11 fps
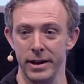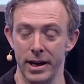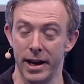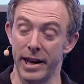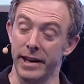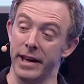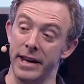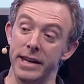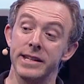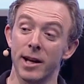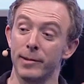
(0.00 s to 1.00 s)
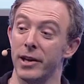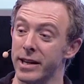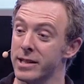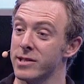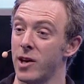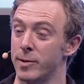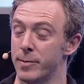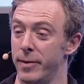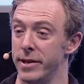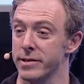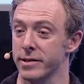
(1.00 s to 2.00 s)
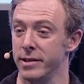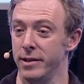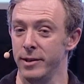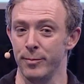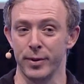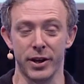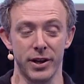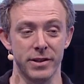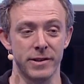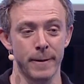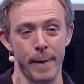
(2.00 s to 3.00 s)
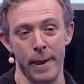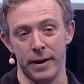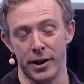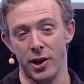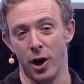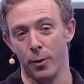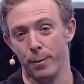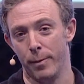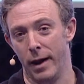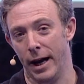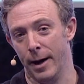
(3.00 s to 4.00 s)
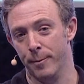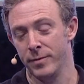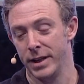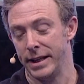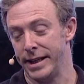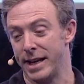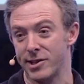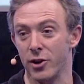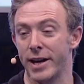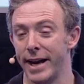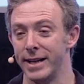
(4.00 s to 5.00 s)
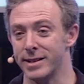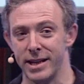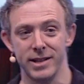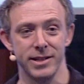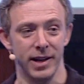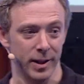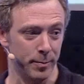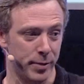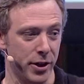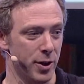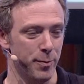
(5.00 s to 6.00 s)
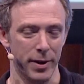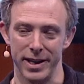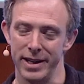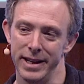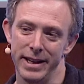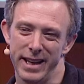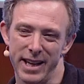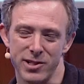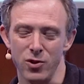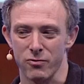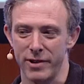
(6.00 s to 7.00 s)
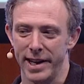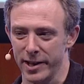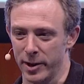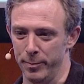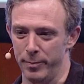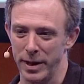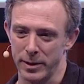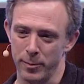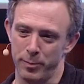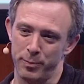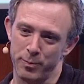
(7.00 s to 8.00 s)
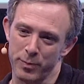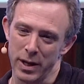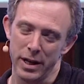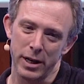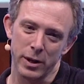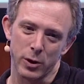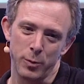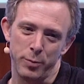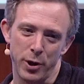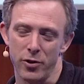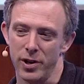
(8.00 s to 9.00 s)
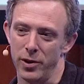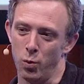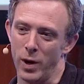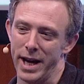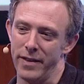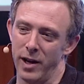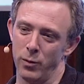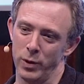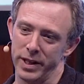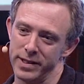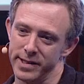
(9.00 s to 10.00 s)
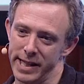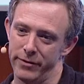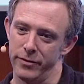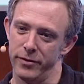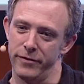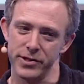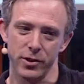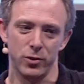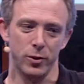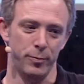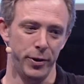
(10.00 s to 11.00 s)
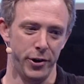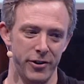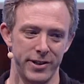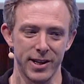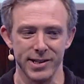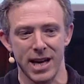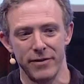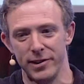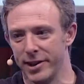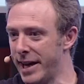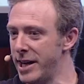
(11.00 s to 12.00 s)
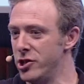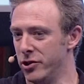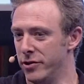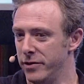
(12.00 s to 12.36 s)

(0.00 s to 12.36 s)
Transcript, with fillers: And it, and it is uploading it to cyberspace because, you know, um, yes, okay, it's the internet computer, but it, it's not really a, com a com computer in the way that we conceive of a physical computer. It doesn't have a location.